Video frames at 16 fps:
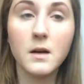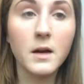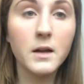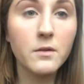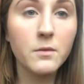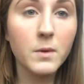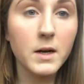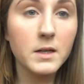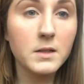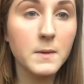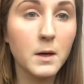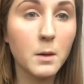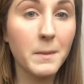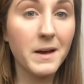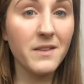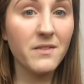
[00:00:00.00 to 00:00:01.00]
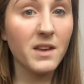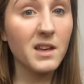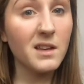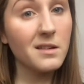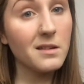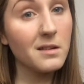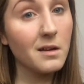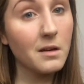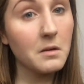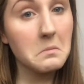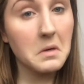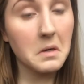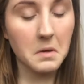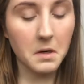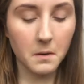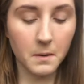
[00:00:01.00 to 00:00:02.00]
kind of works well on my face, so
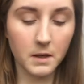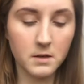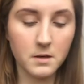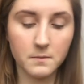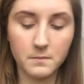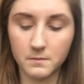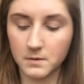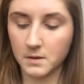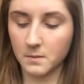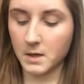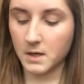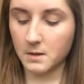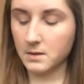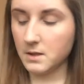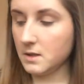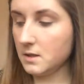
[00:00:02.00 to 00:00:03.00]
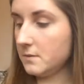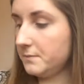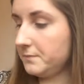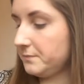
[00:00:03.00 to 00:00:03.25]
might work well on someone else's.